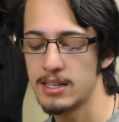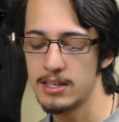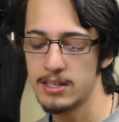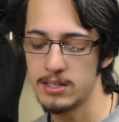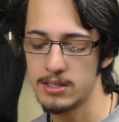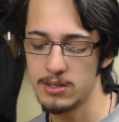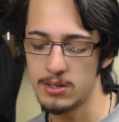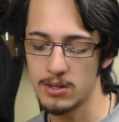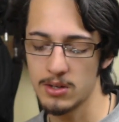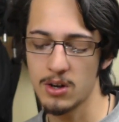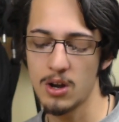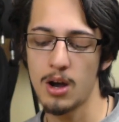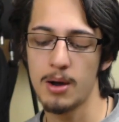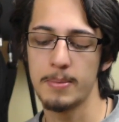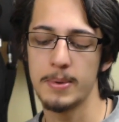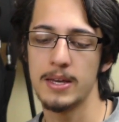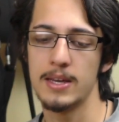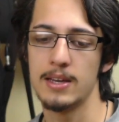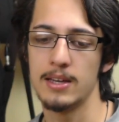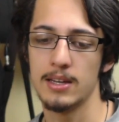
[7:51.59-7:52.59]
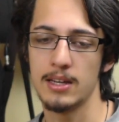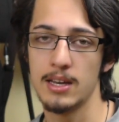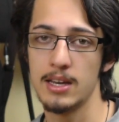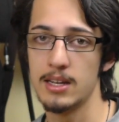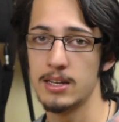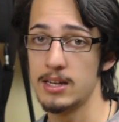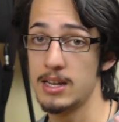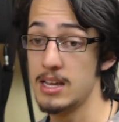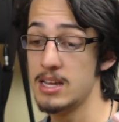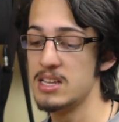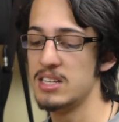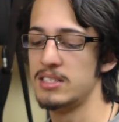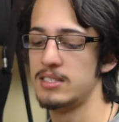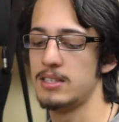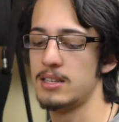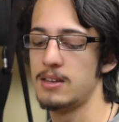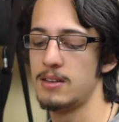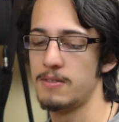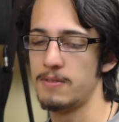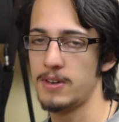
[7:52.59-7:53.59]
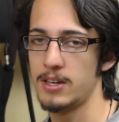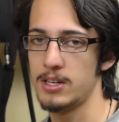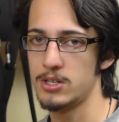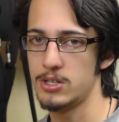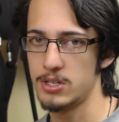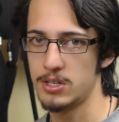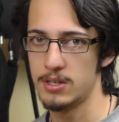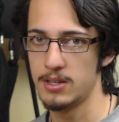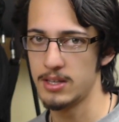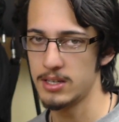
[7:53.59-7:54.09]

It is not copying, it is innovation.